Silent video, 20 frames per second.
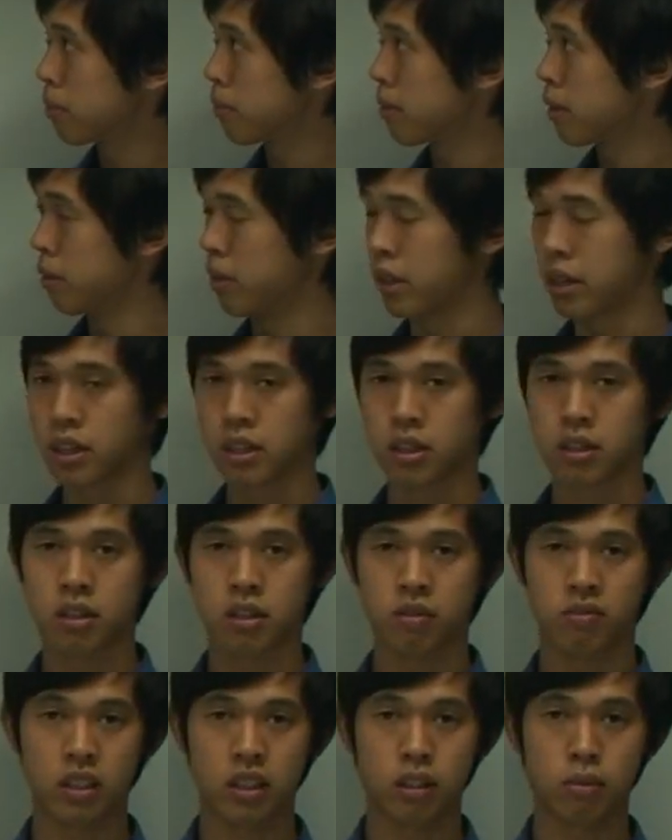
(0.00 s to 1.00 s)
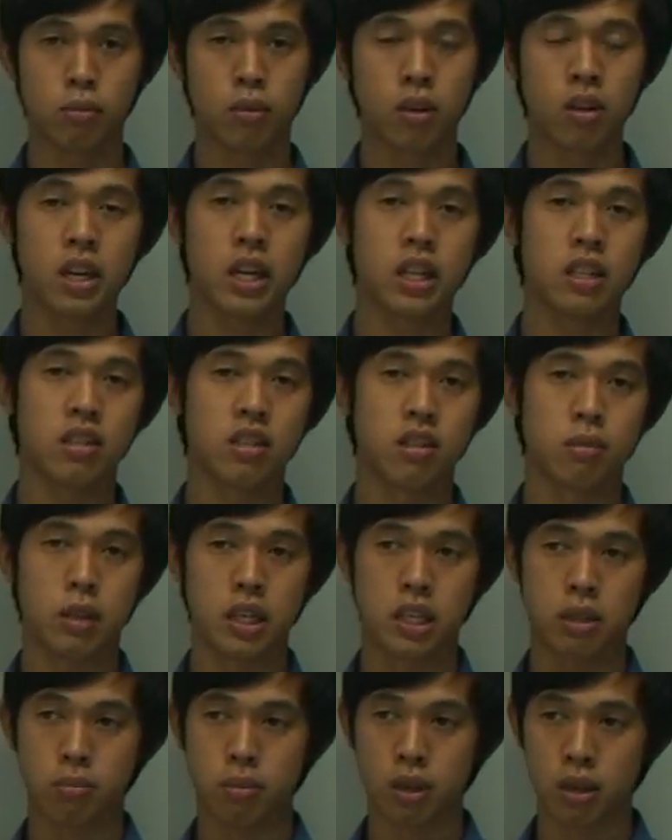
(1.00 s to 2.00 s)
we're going to develop more ideas
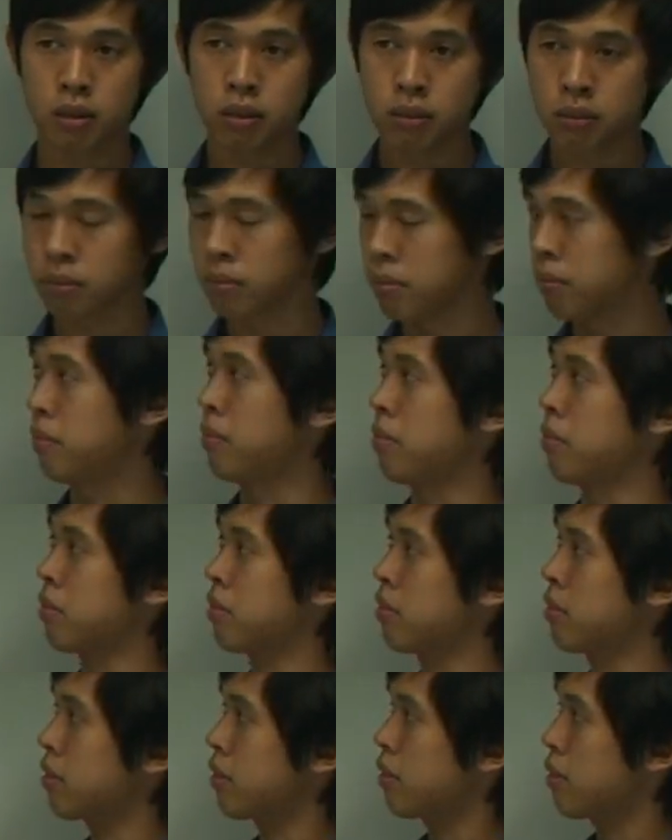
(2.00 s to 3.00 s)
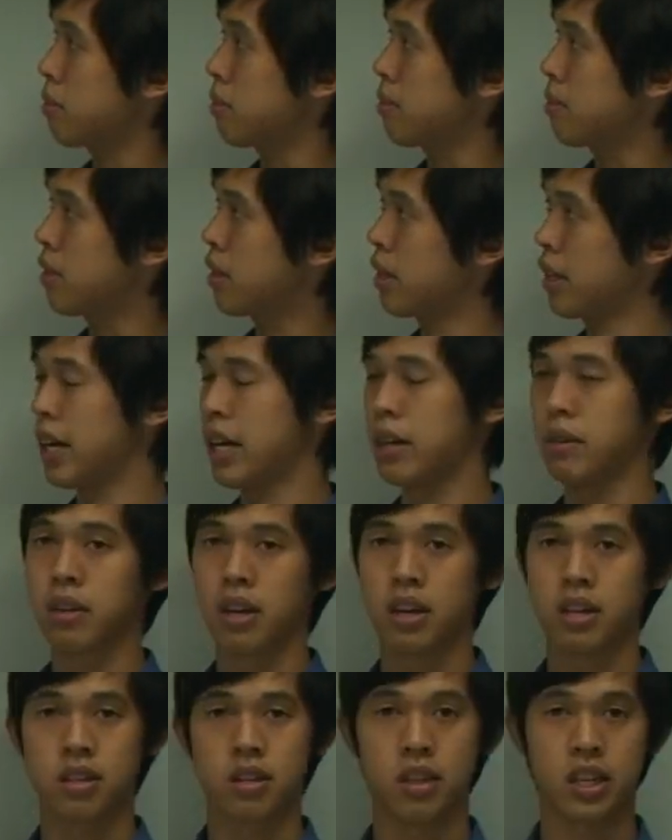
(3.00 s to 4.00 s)
about the mole, and we're
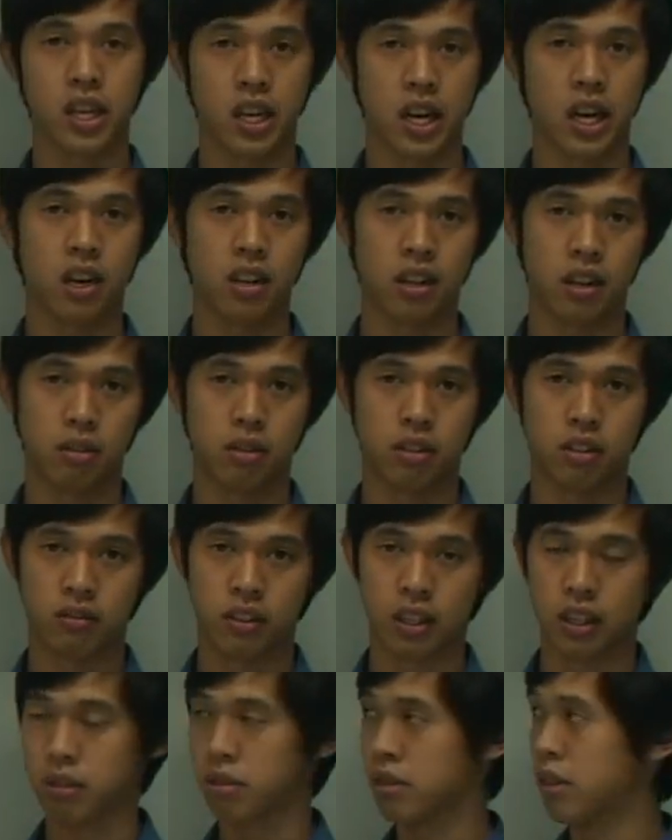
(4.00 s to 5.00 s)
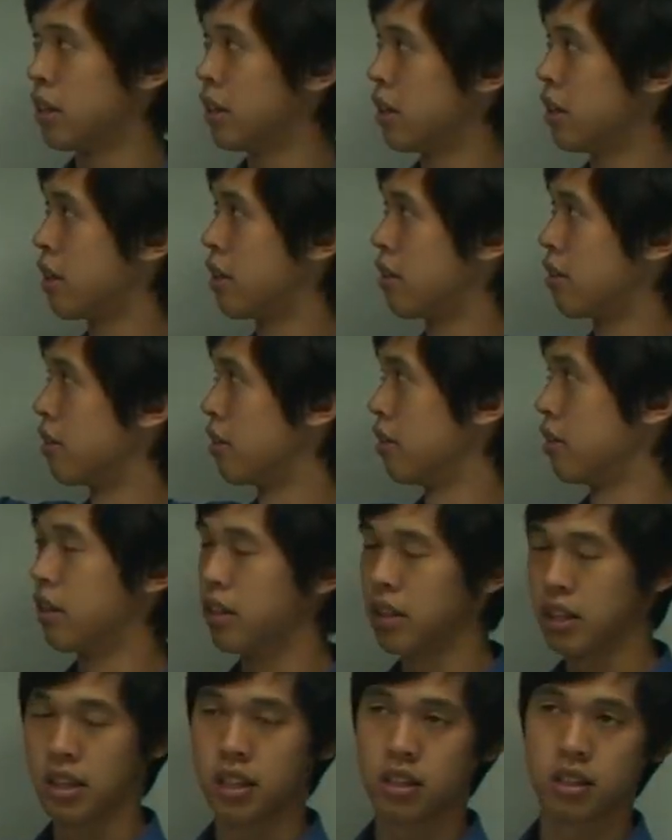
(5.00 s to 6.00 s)
going to see how they were developed through
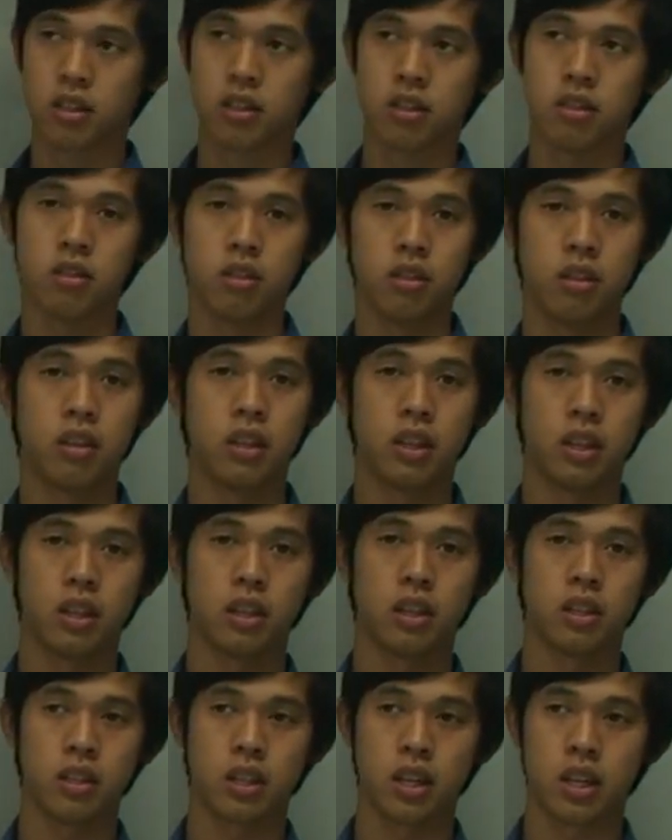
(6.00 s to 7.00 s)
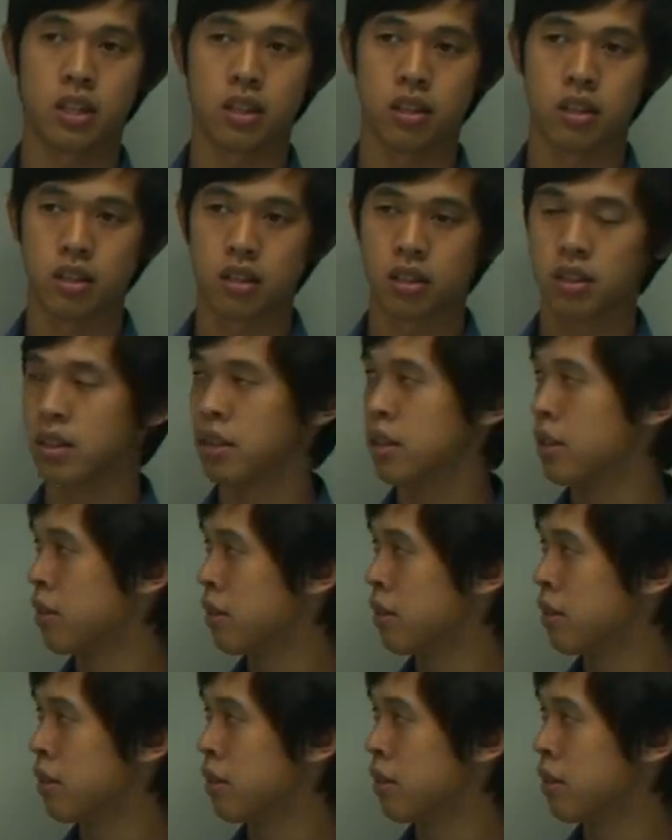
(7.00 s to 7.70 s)
these two scientists.